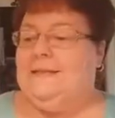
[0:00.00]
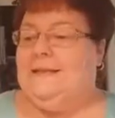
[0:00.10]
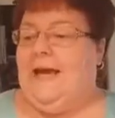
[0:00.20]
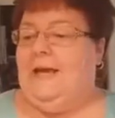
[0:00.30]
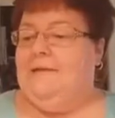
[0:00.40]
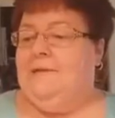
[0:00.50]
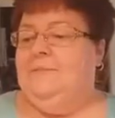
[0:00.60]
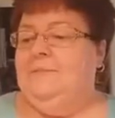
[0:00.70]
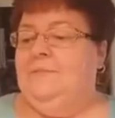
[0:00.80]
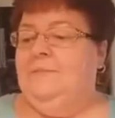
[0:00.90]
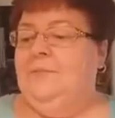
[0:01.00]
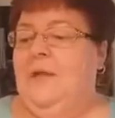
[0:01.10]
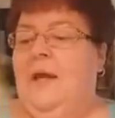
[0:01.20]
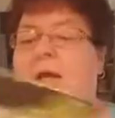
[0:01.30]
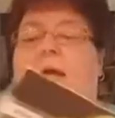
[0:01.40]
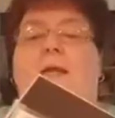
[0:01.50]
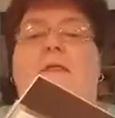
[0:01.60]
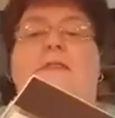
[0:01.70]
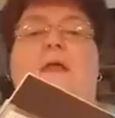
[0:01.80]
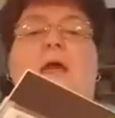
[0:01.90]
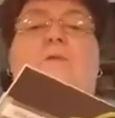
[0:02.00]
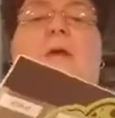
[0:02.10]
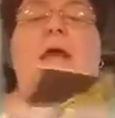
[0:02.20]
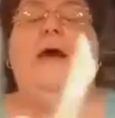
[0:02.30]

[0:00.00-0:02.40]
get. Then we